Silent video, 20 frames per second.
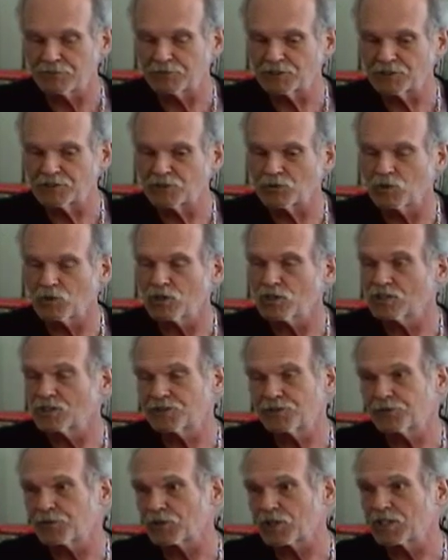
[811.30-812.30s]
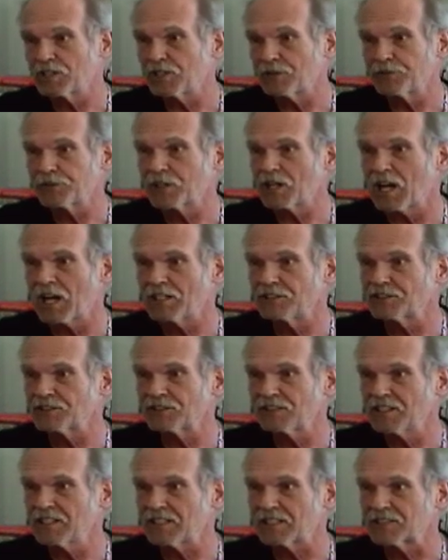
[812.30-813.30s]
different words for different
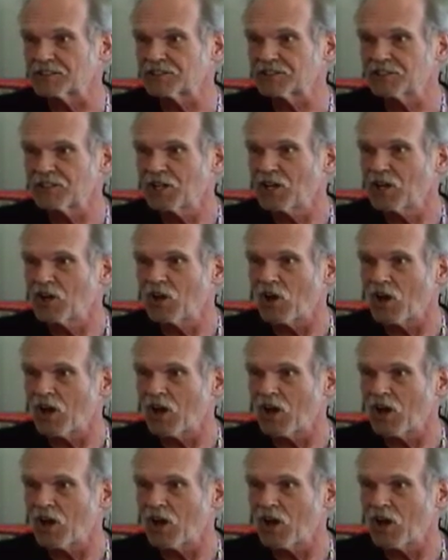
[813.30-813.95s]
kinds of licks.